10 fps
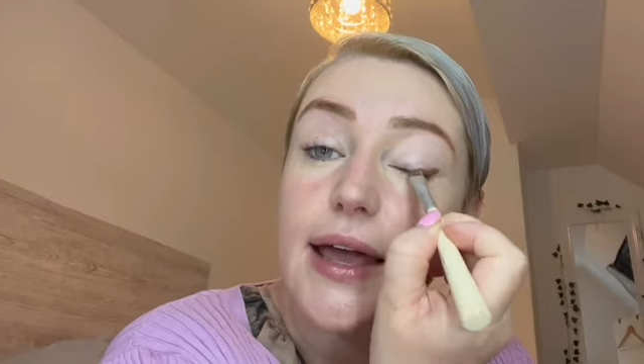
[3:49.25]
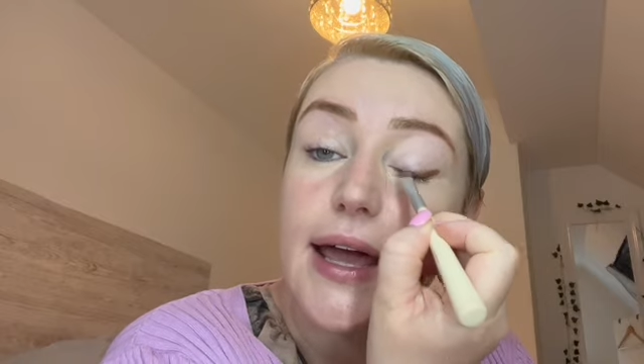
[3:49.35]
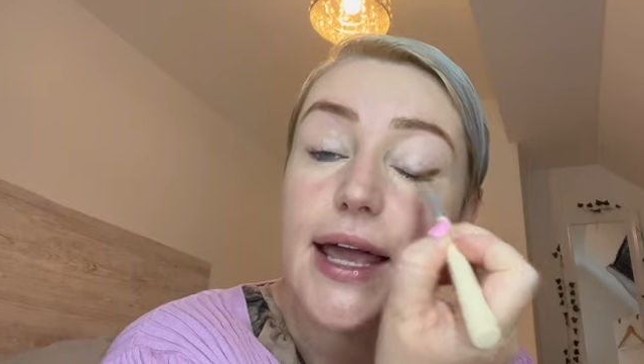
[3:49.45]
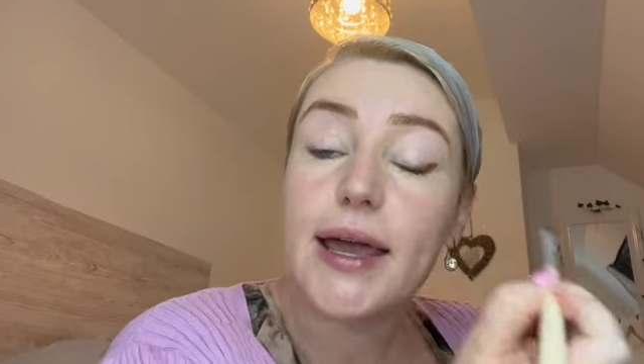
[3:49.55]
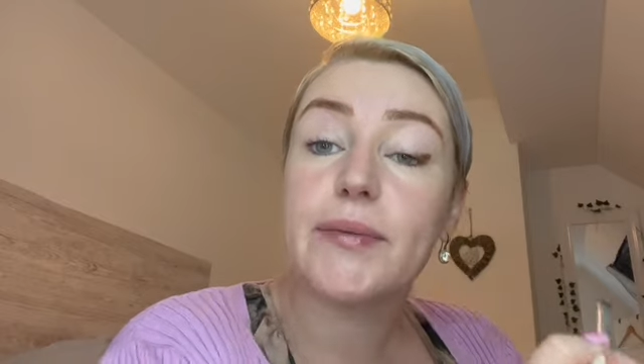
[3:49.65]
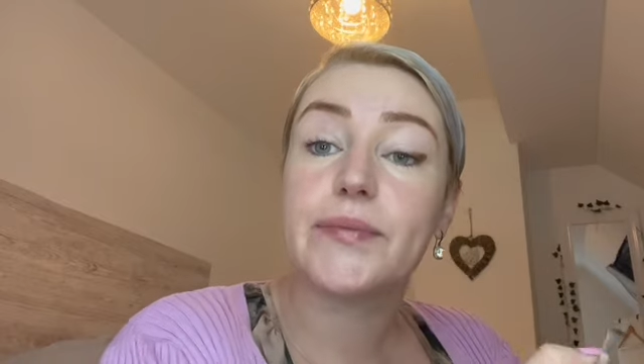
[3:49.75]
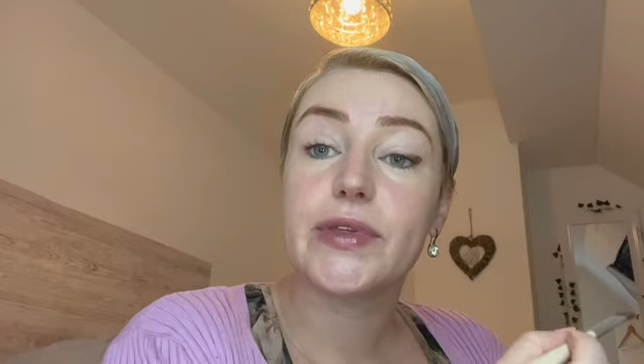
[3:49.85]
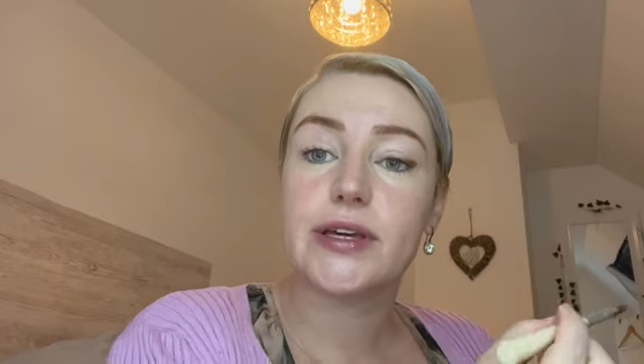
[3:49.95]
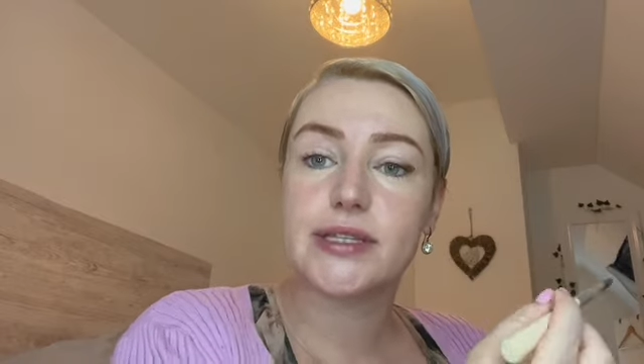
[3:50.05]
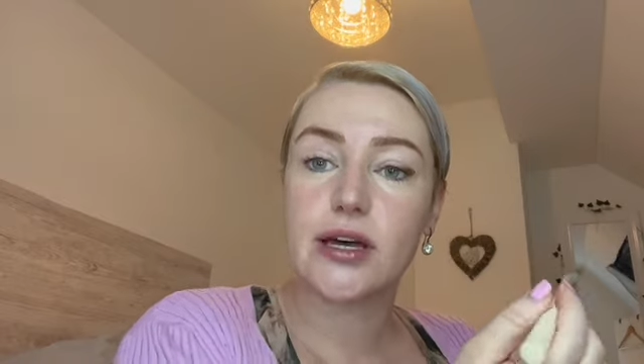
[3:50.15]

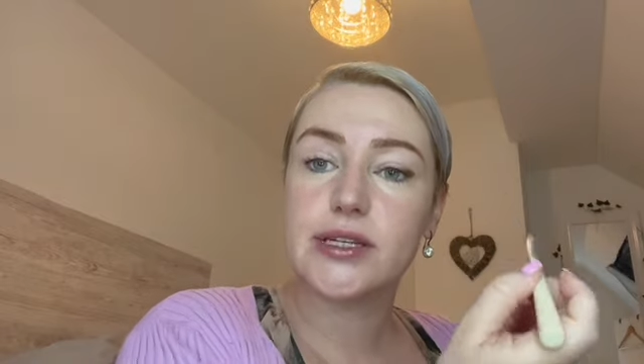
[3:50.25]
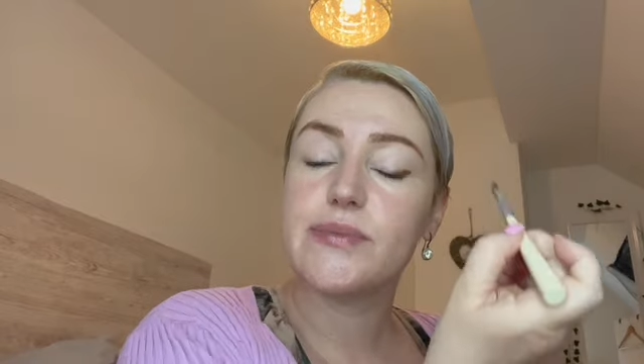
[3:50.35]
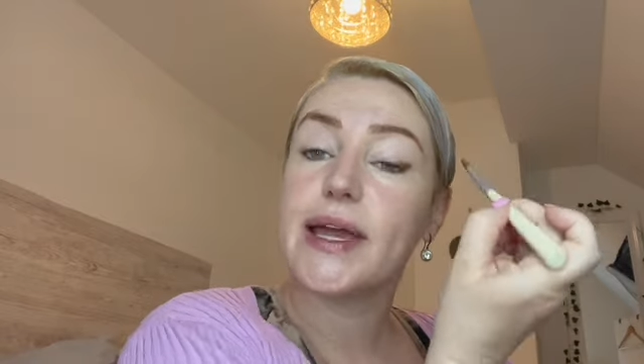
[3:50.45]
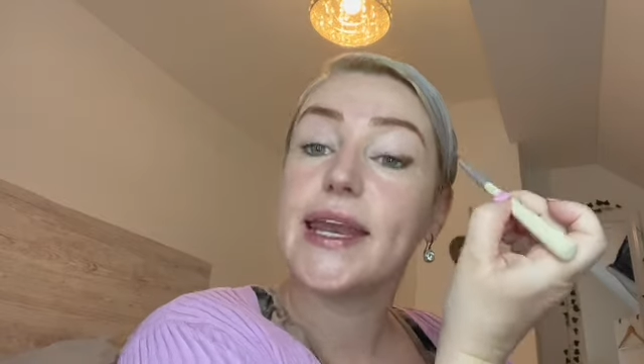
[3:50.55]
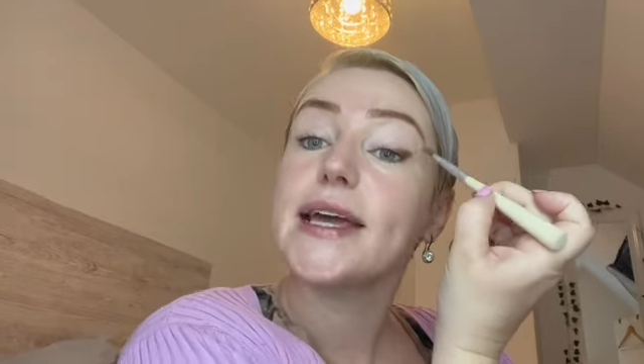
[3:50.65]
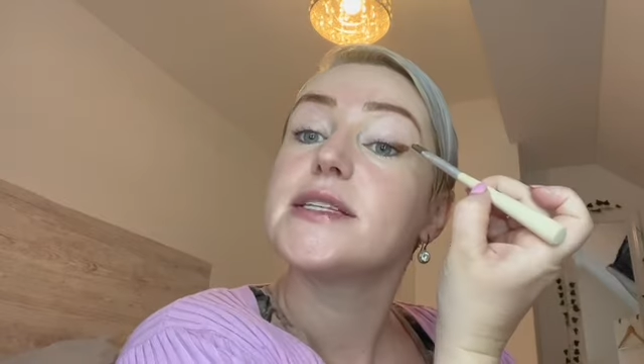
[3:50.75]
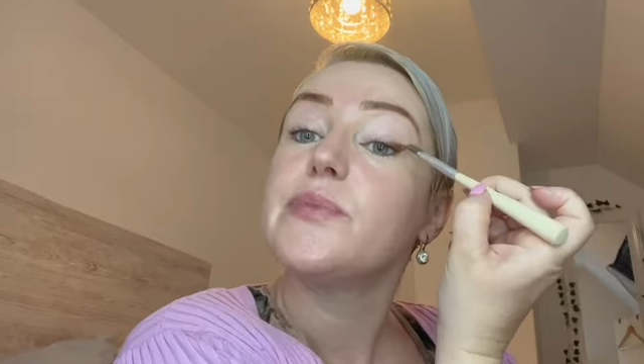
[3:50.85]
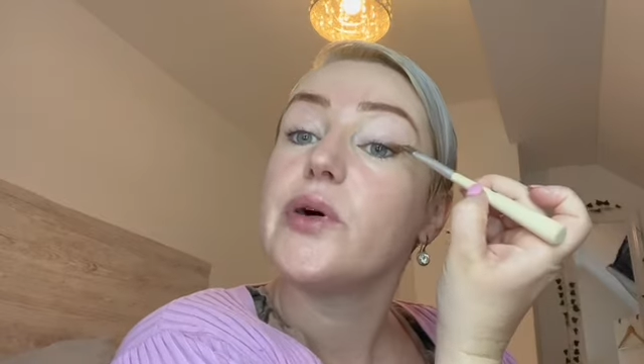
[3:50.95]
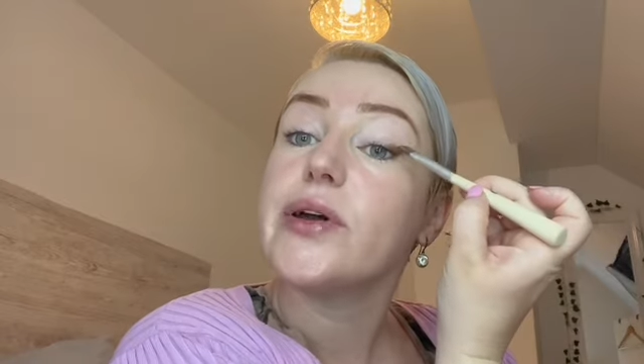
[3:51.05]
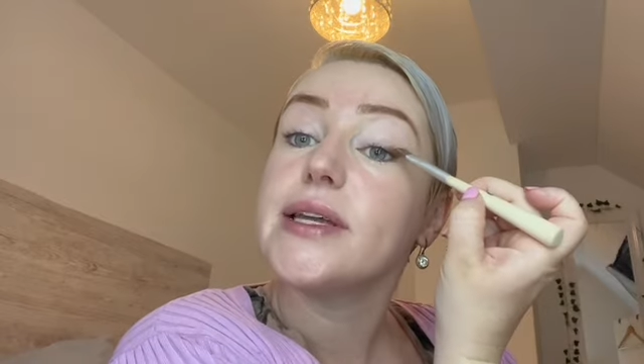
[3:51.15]
because on to my next
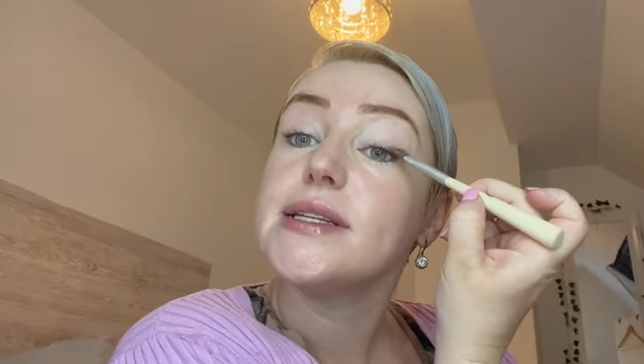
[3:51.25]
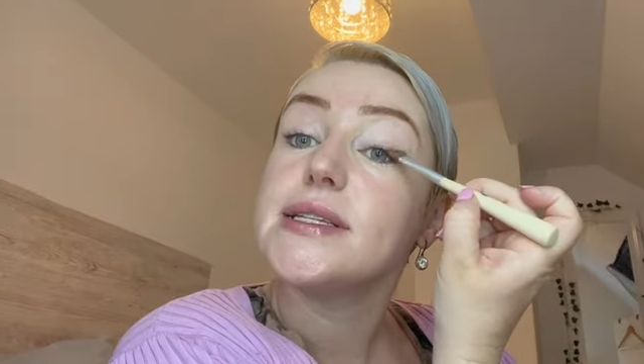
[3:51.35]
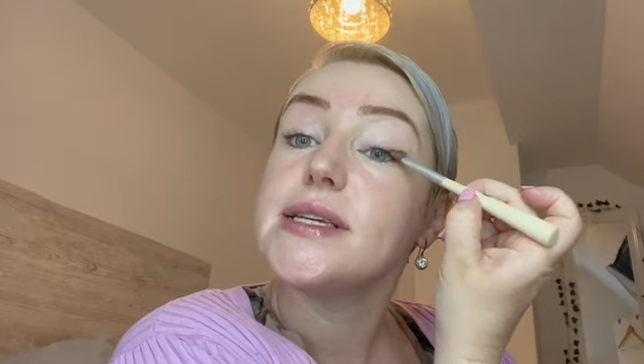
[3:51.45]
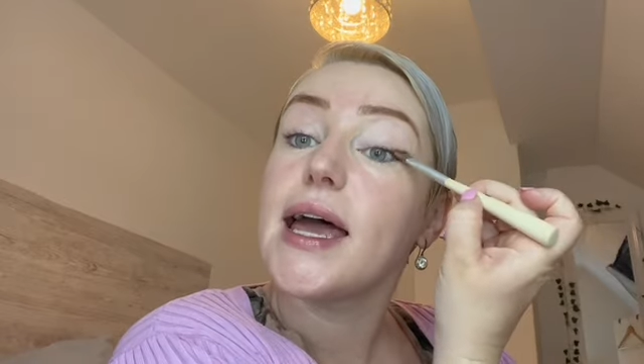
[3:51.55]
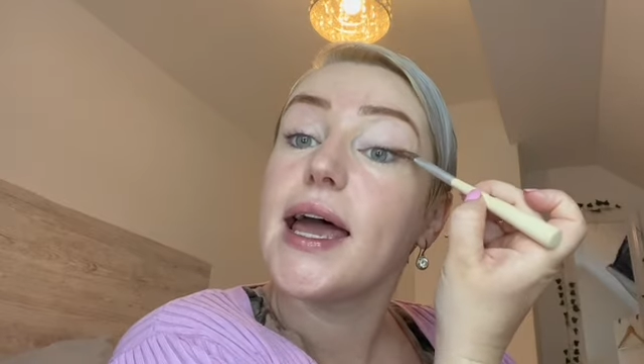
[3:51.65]
point,